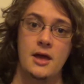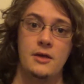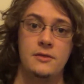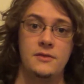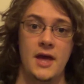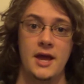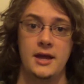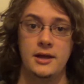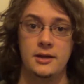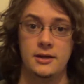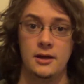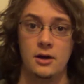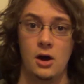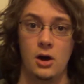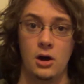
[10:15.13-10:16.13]

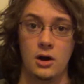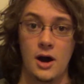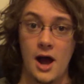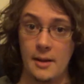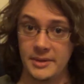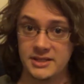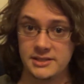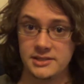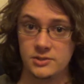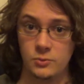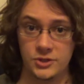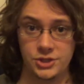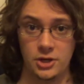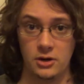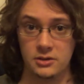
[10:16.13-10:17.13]
They are hobbits,
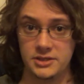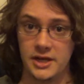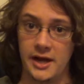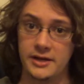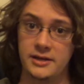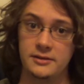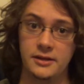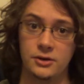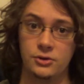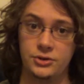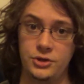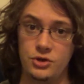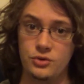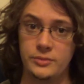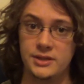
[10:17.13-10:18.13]
which are tiny little
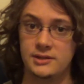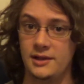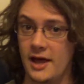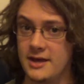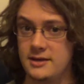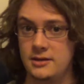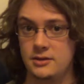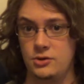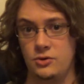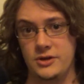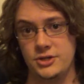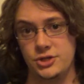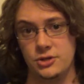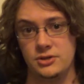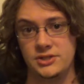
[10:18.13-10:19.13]
human-like
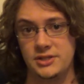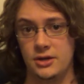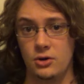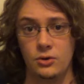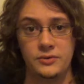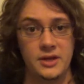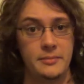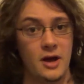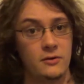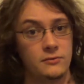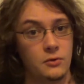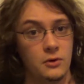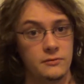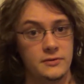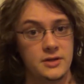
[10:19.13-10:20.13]
creatures that are only about
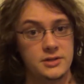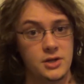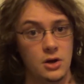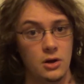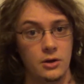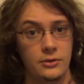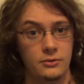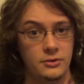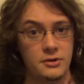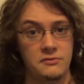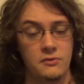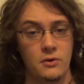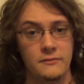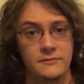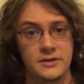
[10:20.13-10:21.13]
4 feet tall, 3 or
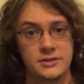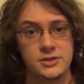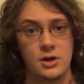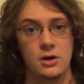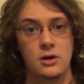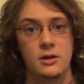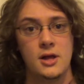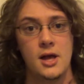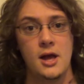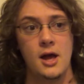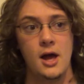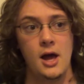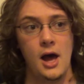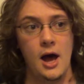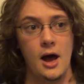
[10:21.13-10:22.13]
4 feet tall.
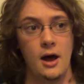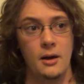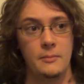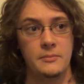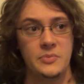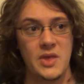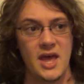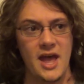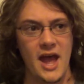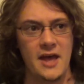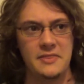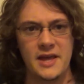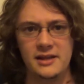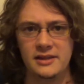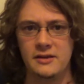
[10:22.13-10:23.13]
And
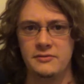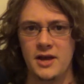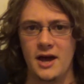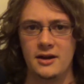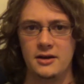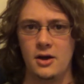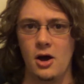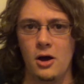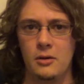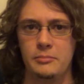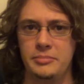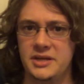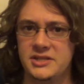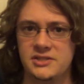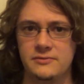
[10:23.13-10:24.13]
and they live kind of calm,
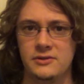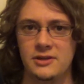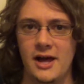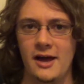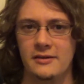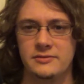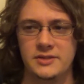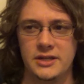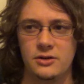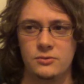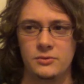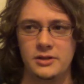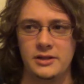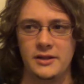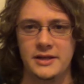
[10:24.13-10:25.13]
peaceful lives. They don't
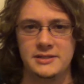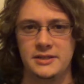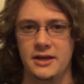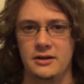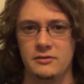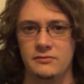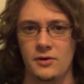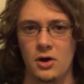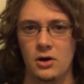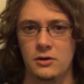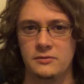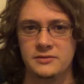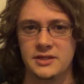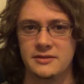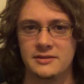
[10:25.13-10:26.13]
really like to get
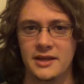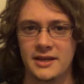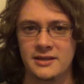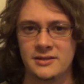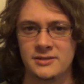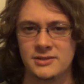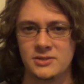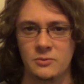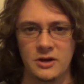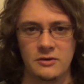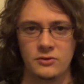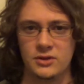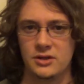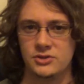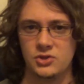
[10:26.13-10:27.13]
involved in things
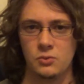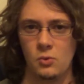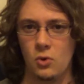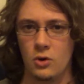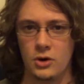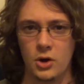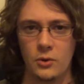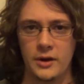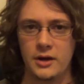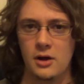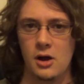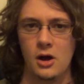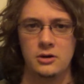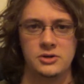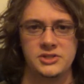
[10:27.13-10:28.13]
whenever there's a war going
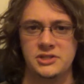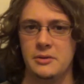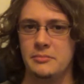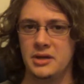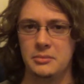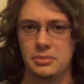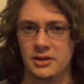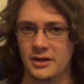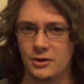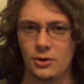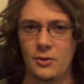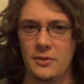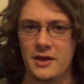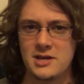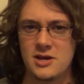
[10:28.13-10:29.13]
on or some big
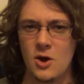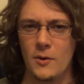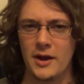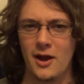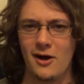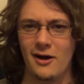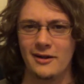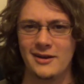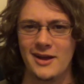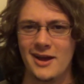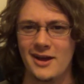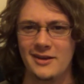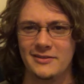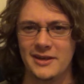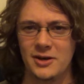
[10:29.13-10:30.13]
political thing going on.
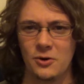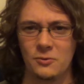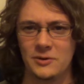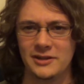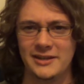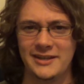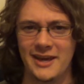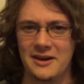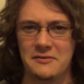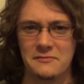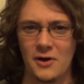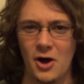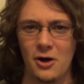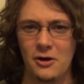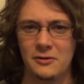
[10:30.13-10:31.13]
They don't really get
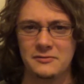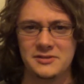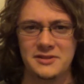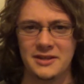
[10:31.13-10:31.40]
involved.